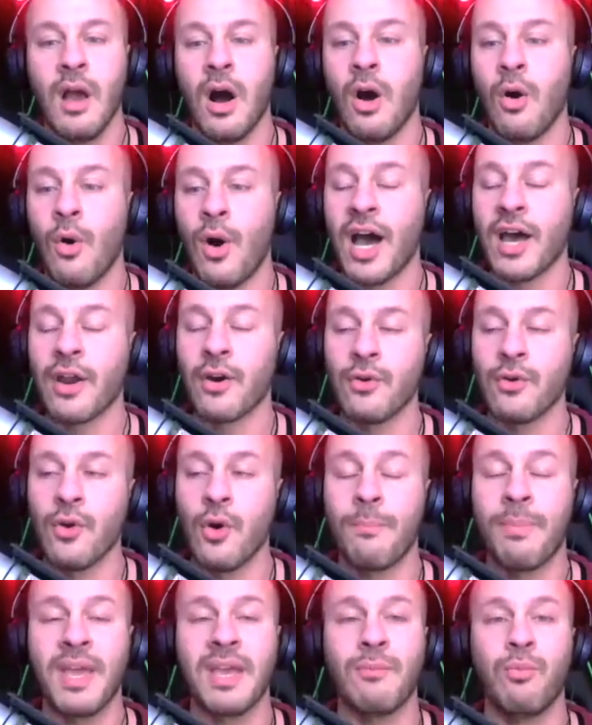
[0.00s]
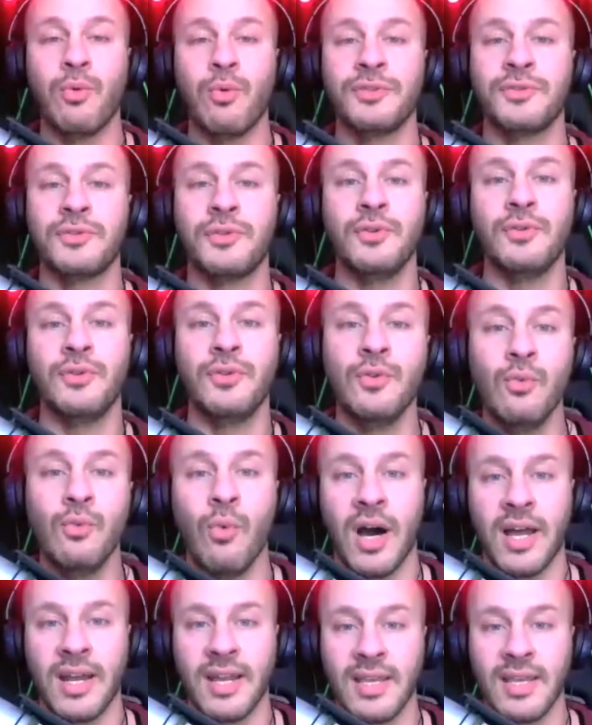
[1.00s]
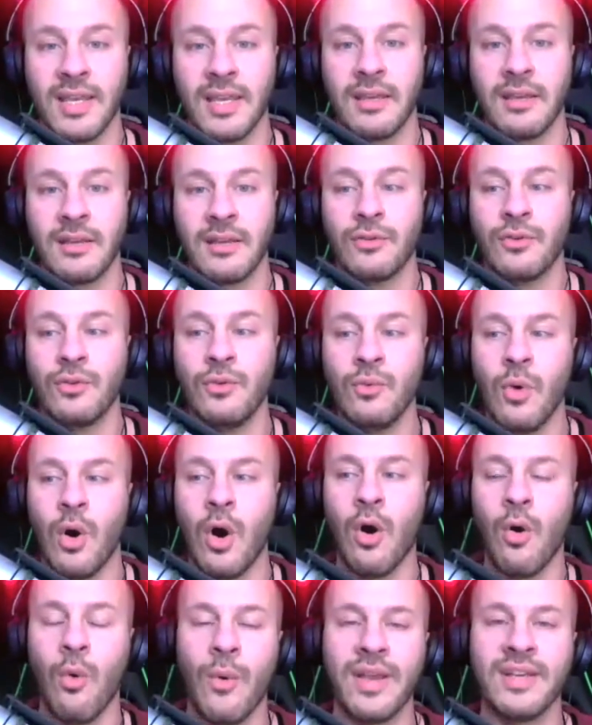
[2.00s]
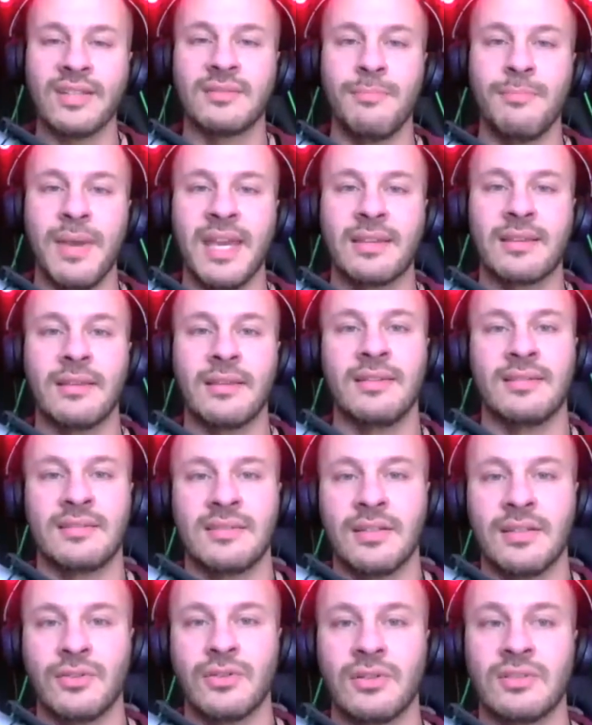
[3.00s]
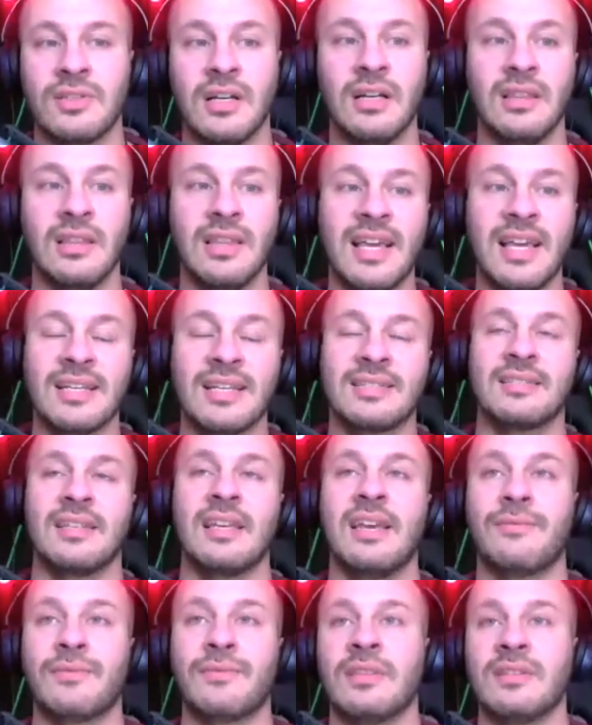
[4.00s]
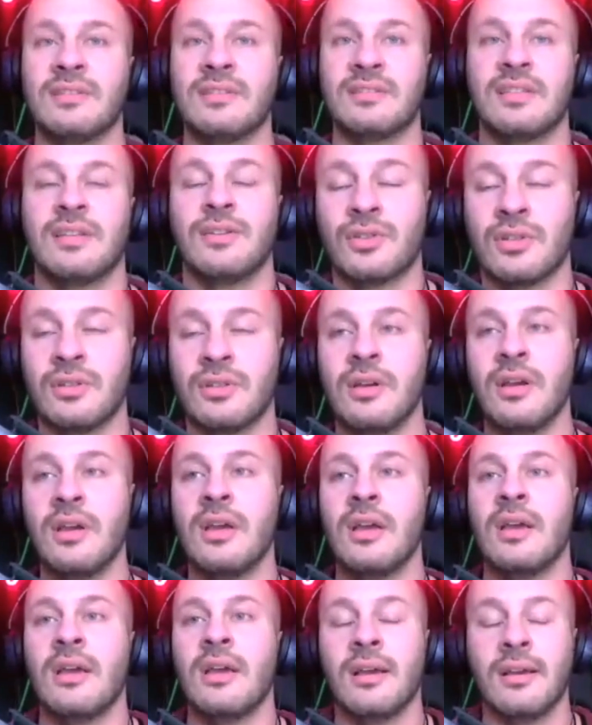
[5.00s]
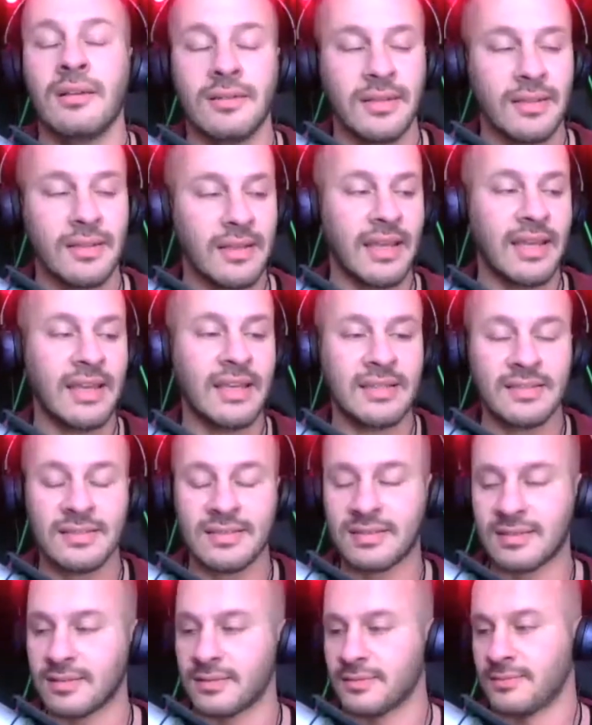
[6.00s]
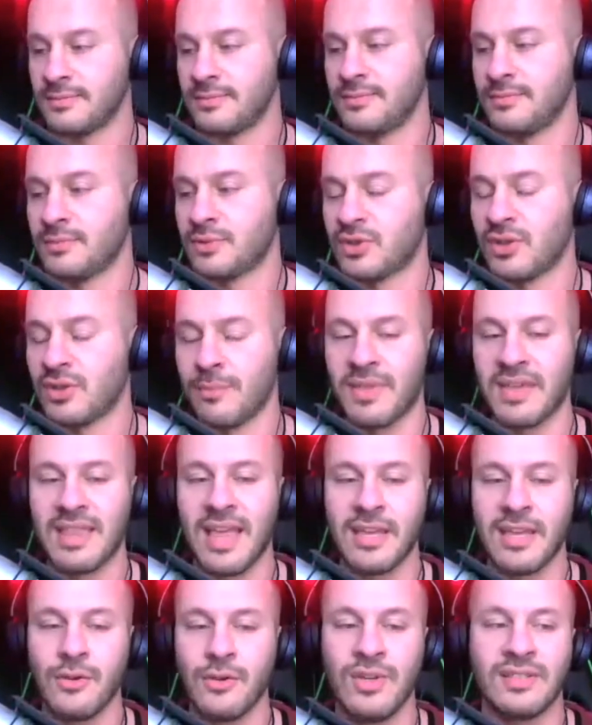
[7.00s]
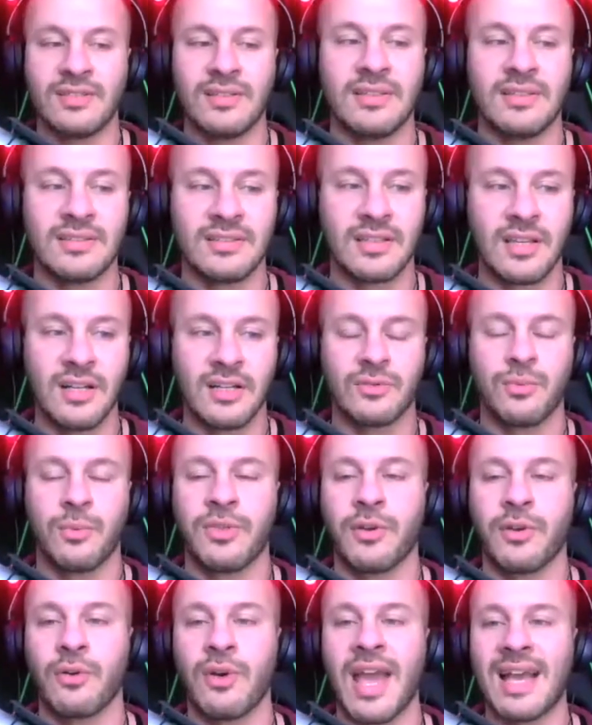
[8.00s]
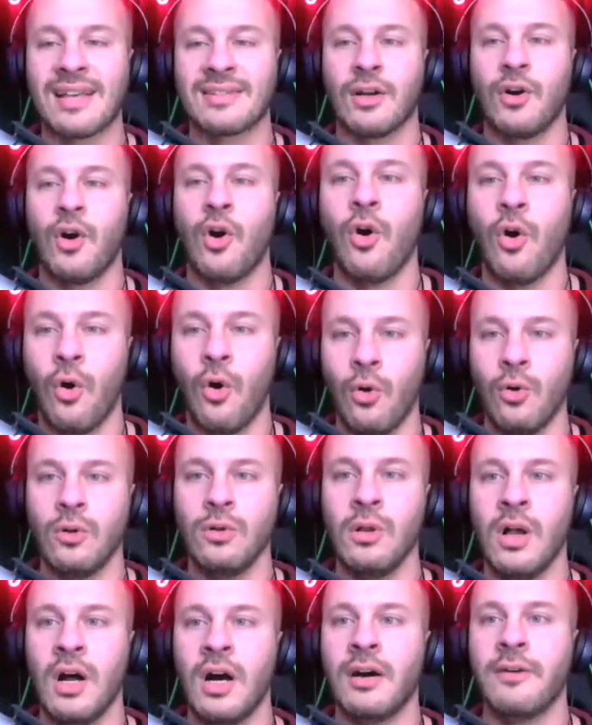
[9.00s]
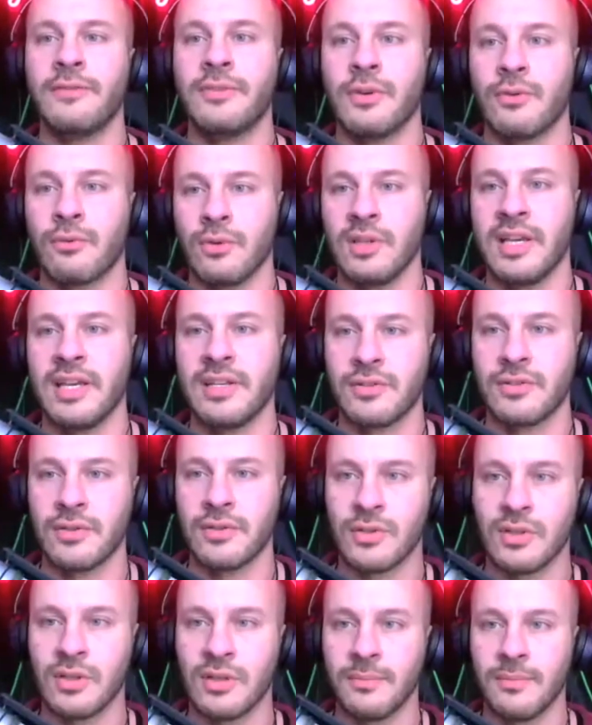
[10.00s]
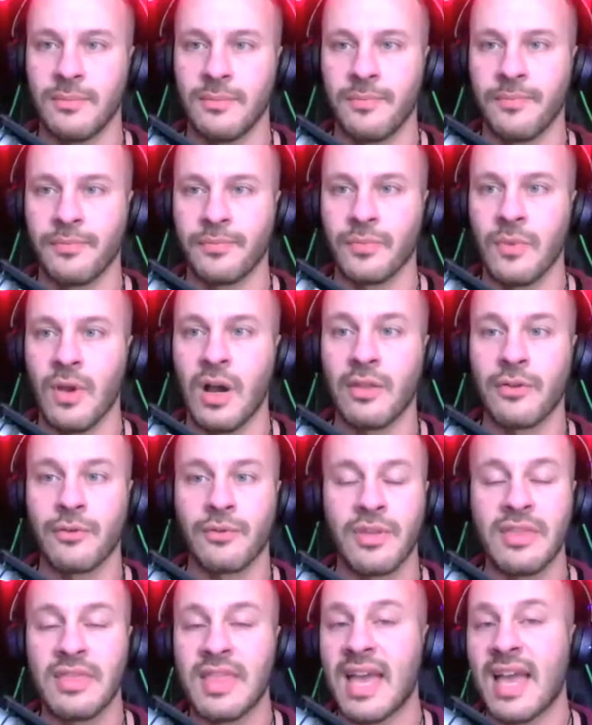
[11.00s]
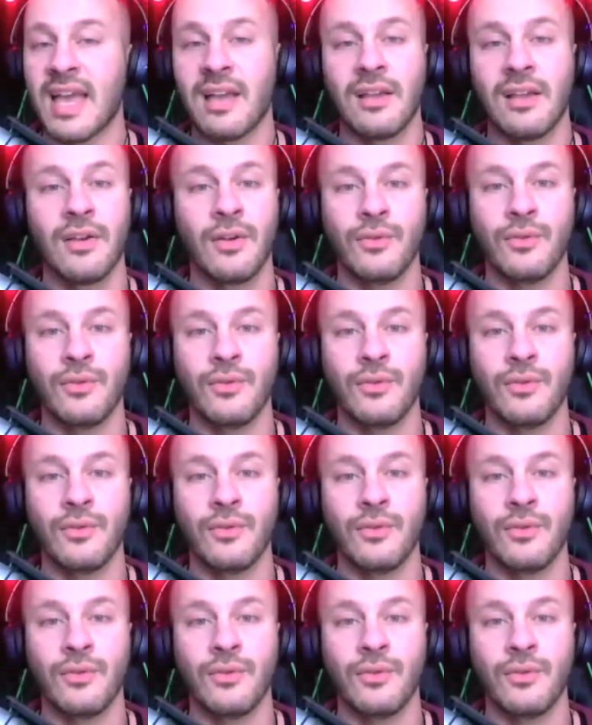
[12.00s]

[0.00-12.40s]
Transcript: oh, I don't know, babe, what do you want to eat? You always make the decisions, unless if the decision is something that you need to discuss with her as a whole of the relationship. Other than that,